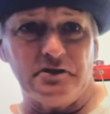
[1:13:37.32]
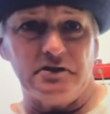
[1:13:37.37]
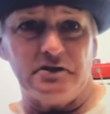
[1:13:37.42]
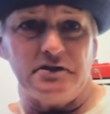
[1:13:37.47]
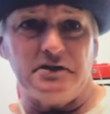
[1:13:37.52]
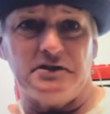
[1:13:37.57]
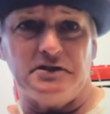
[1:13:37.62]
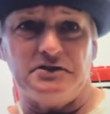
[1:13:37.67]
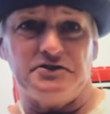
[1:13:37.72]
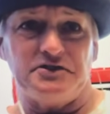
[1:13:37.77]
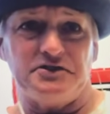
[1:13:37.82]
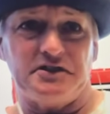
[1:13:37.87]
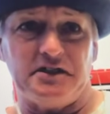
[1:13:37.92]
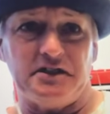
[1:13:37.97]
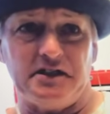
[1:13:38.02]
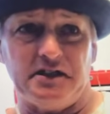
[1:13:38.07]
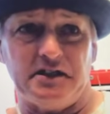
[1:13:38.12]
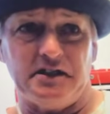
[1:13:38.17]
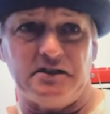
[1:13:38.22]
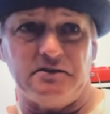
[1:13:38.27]
Is
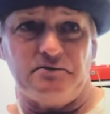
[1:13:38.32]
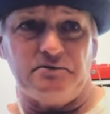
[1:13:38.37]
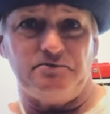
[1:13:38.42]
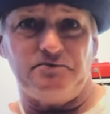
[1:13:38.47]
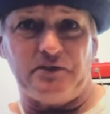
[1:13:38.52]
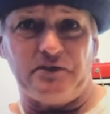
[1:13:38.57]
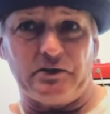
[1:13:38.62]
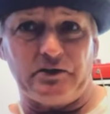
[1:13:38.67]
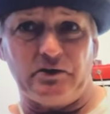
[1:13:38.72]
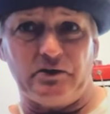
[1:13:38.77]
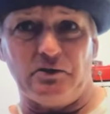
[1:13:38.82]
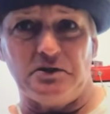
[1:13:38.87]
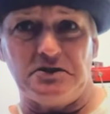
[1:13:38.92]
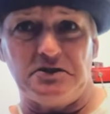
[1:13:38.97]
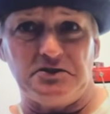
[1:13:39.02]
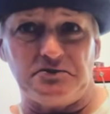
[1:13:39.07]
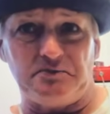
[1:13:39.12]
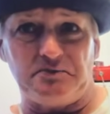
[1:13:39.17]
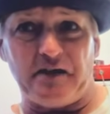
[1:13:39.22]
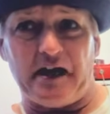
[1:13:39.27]
in
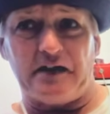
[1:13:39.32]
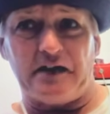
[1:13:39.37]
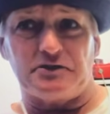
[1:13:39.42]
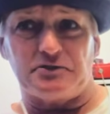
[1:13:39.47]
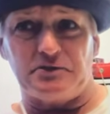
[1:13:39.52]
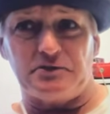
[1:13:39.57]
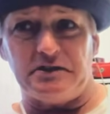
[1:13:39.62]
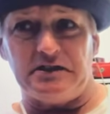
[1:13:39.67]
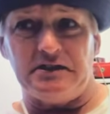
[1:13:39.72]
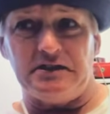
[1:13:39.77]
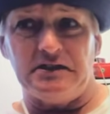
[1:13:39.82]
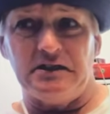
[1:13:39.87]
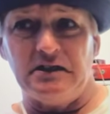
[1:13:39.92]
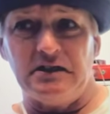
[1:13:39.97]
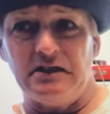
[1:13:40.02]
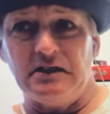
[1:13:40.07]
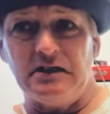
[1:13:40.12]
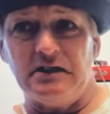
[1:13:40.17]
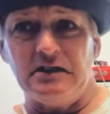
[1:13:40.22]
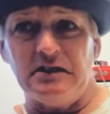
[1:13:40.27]
Ferrioli's factory
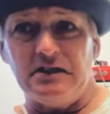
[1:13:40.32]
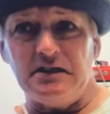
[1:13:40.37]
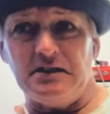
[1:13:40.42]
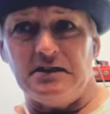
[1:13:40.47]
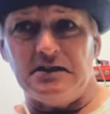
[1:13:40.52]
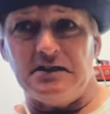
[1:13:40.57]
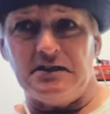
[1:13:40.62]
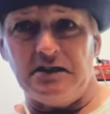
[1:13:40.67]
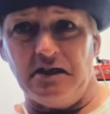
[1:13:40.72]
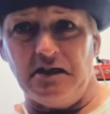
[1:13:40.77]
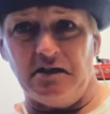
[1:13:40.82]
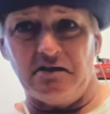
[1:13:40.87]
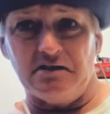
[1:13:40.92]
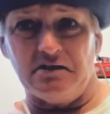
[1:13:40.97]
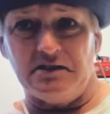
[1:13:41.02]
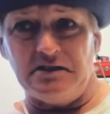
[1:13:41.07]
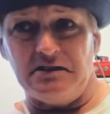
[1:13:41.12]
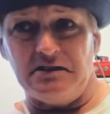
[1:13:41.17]
in Italy.